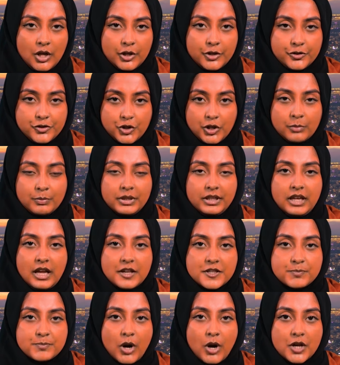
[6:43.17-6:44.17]
Germany
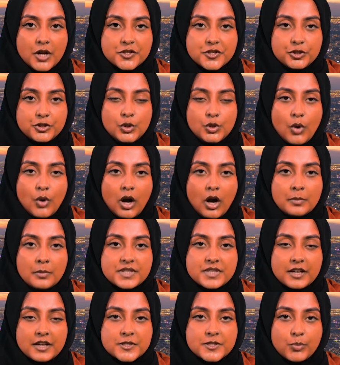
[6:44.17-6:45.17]
has paused new
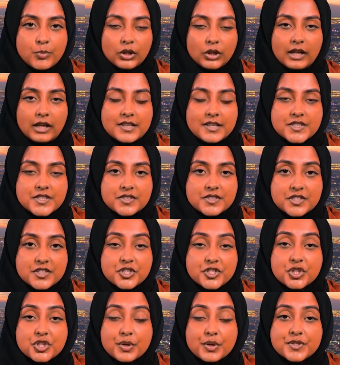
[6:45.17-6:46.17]
arms export
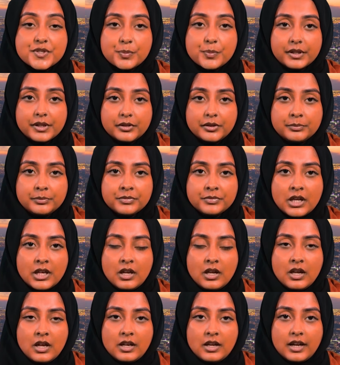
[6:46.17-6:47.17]
licenses to Israel.
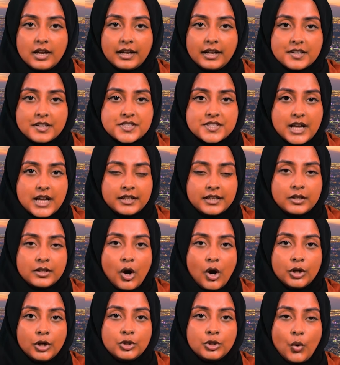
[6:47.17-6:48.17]
It has cited
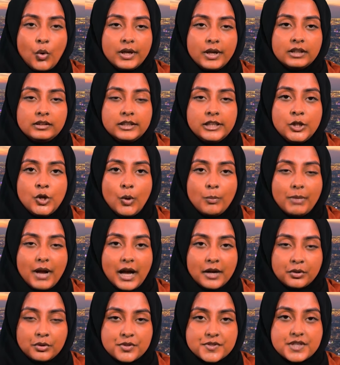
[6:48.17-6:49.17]
ongoing legal
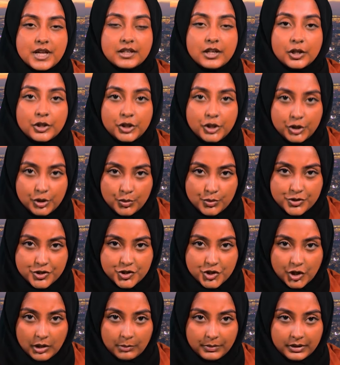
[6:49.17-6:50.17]
battles that accuse
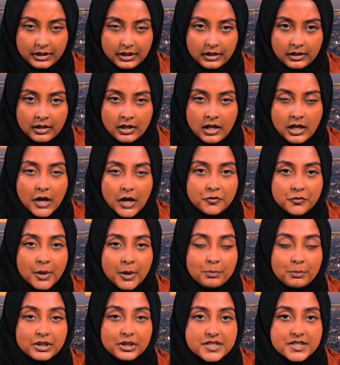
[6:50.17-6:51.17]
Germany of
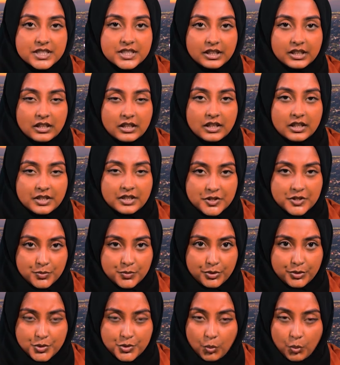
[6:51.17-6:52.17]
complicity in
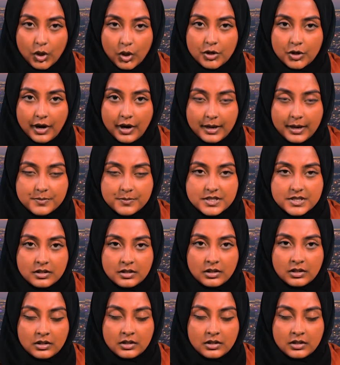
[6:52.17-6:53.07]
Israel's war crimes.